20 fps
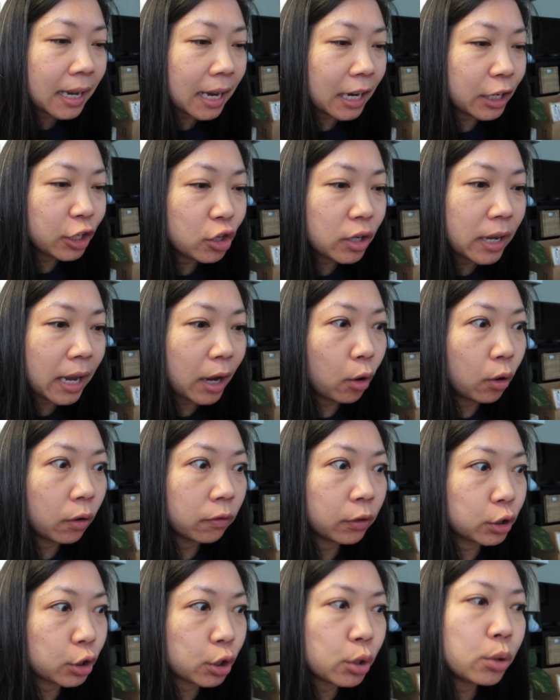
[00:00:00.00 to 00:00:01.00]
and you get
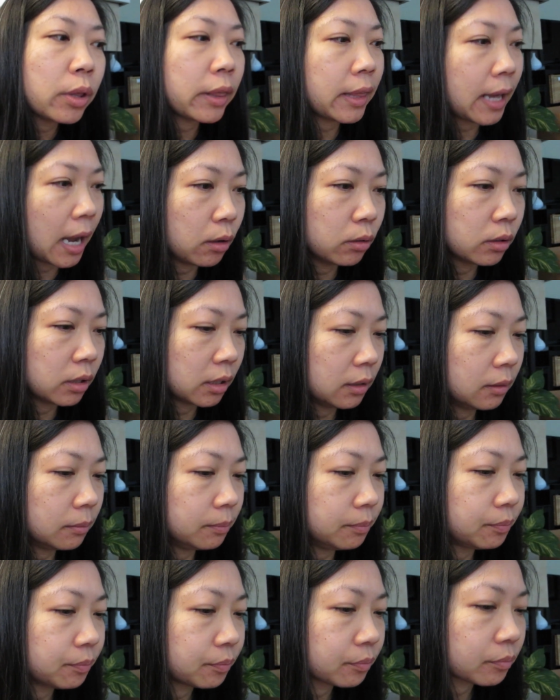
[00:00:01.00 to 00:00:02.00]
over
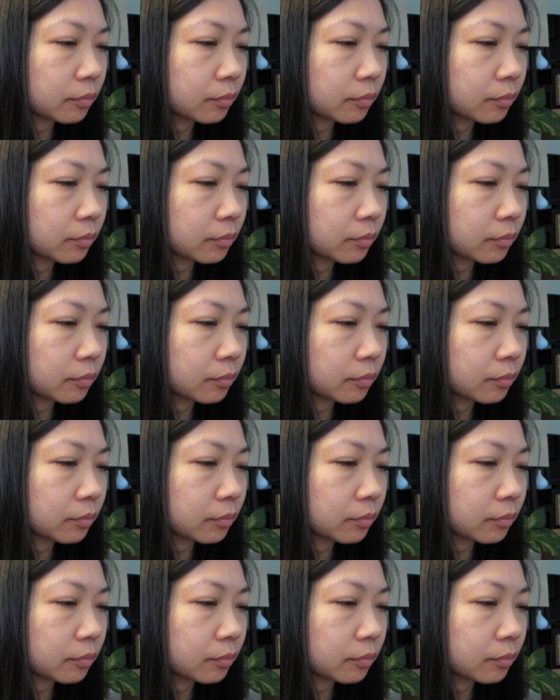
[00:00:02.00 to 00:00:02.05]
2,000.